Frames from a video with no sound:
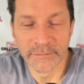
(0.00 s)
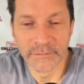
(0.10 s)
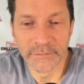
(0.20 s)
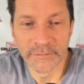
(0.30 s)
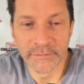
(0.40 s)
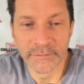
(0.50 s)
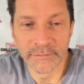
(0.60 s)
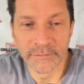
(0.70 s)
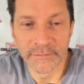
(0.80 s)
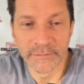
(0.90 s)

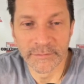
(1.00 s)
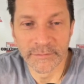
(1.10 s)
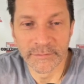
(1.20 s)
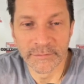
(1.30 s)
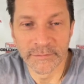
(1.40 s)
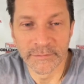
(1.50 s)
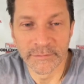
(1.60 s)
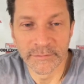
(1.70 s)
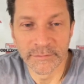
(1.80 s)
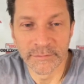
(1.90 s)

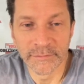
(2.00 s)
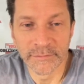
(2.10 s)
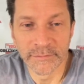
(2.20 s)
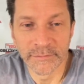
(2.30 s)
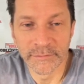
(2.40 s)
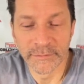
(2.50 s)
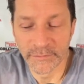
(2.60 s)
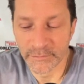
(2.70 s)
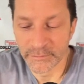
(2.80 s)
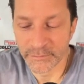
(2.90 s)

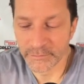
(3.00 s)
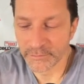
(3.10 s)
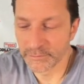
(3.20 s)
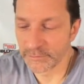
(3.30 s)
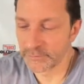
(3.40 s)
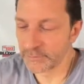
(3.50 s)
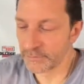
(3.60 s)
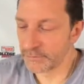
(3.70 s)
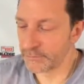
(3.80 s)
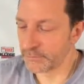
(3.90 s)

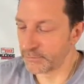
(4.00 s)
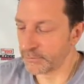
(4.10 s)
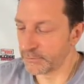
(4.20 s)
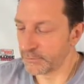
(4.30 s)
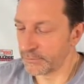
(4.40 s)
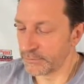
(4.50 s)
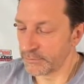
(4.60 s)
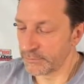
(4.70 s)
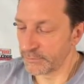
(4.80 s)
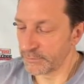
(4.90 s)

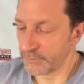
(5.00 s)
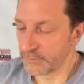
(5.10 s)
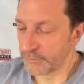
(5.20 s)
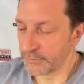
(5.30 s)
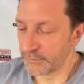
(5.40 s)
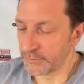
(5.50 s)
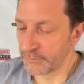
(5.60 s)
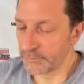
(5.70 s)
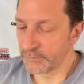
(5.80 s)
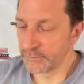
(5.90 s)

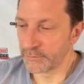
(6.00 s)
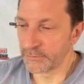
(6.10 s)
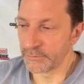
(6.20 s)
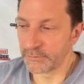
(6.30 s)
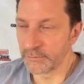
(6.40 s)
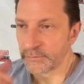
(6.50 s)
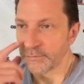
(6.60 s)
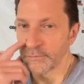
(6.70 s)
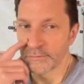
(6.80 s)
(not speaking)